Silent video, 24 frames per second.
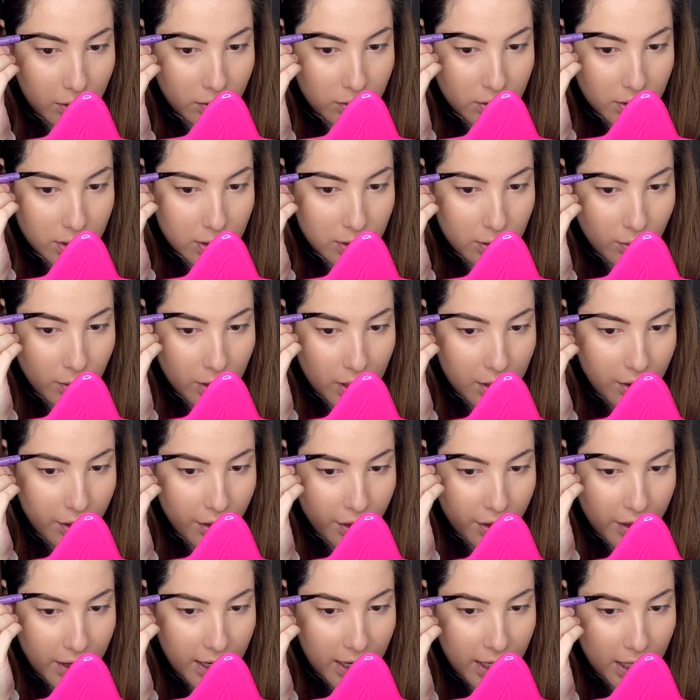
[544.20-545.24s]
it's quite
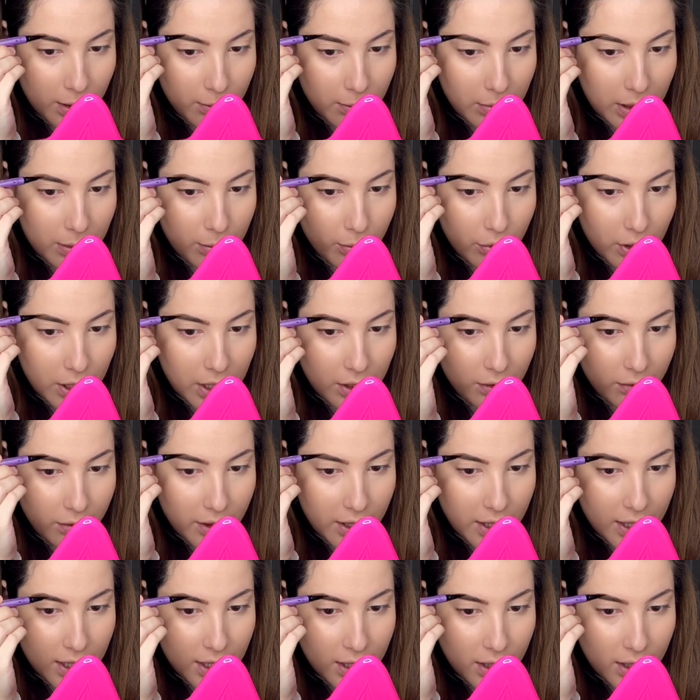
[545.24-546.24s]
thin, my brow there.